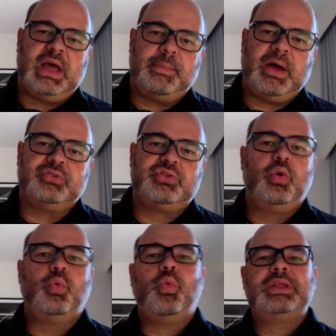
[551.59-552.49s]
about
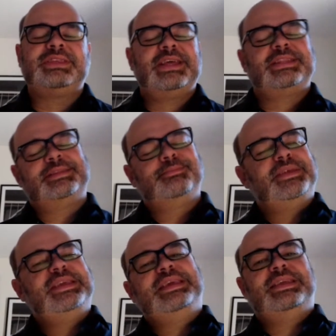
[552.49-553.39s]
what that
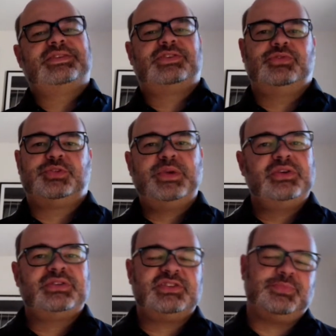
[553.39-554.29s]
means to
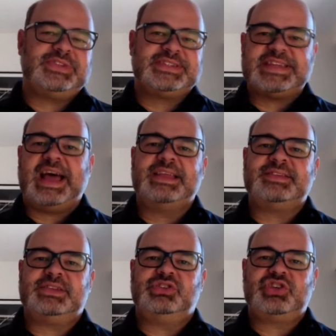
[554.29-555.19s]
Spiritism and
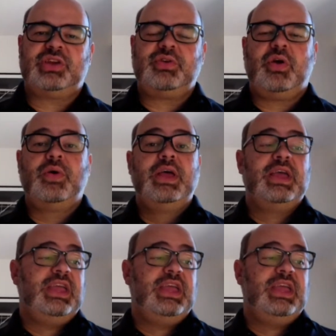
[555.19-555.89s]
science in general,